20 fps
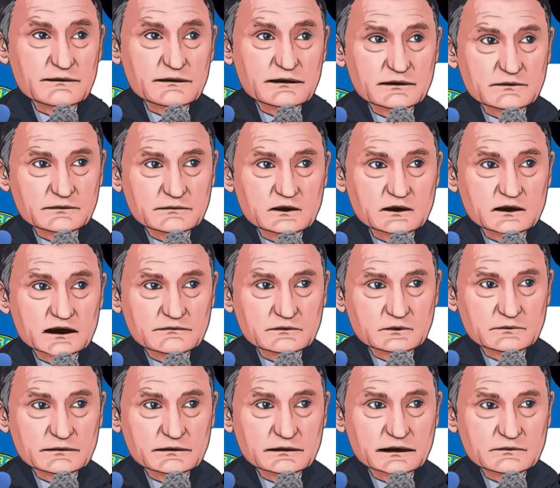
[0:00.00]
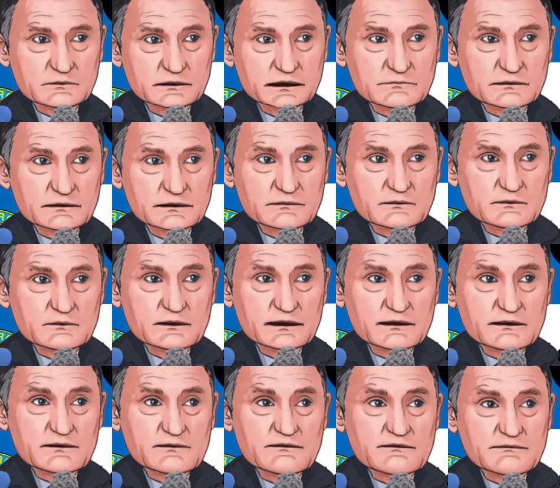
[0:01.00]
Bennett shot deflected, keeper
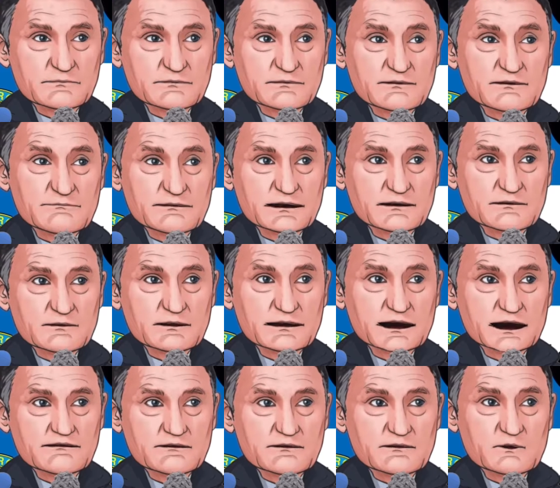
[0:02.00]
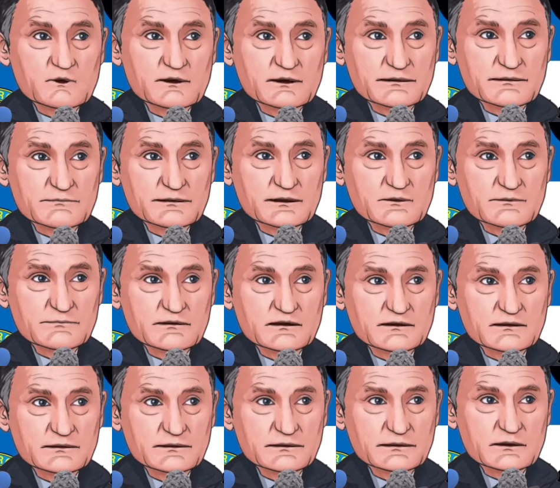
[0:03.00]
tipped over, but we had some opportunities. At least we
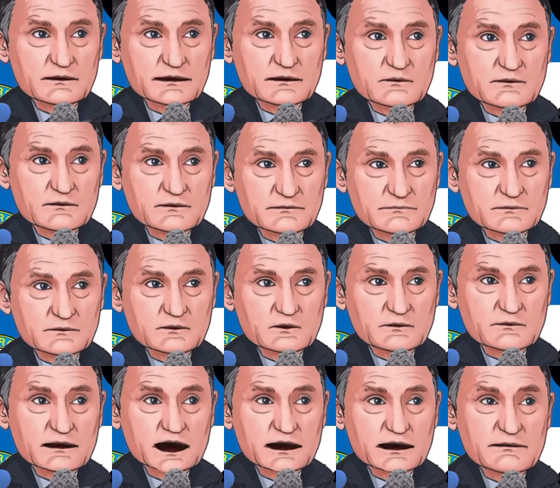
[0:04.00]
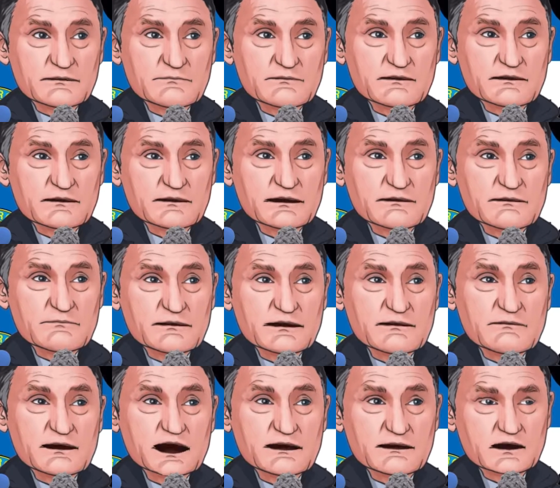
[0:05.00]
looked like a team trying to score a goal and win a
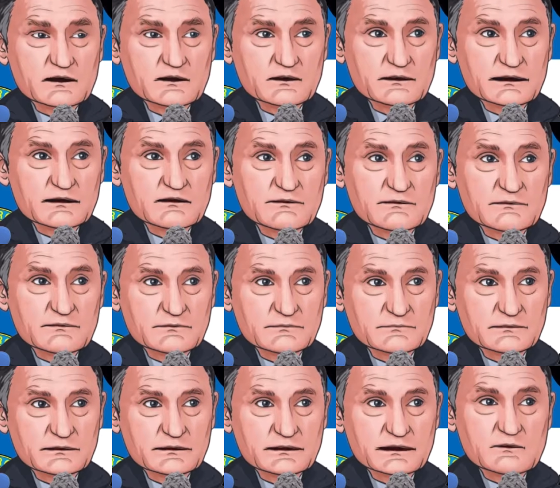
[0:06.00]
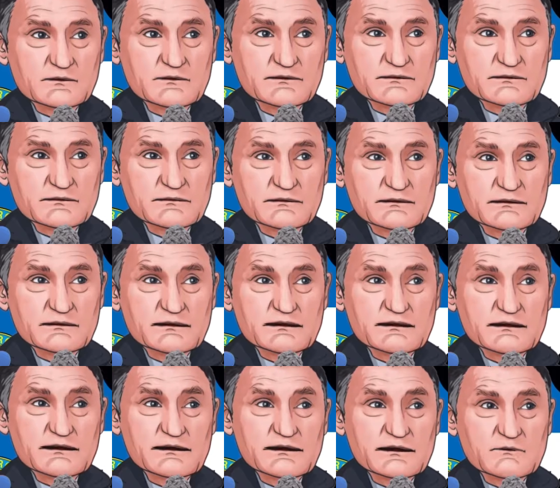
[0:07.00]
football match second half, and uh, that
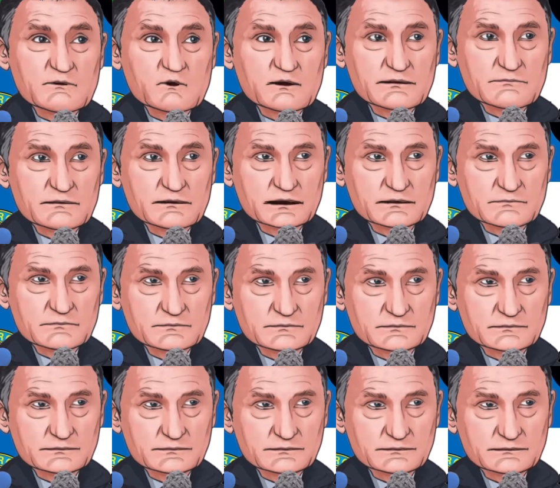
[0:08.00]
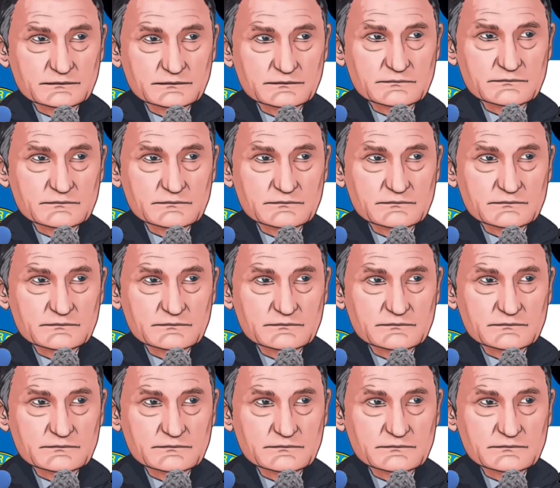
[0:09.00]
was sadly lacking in the first.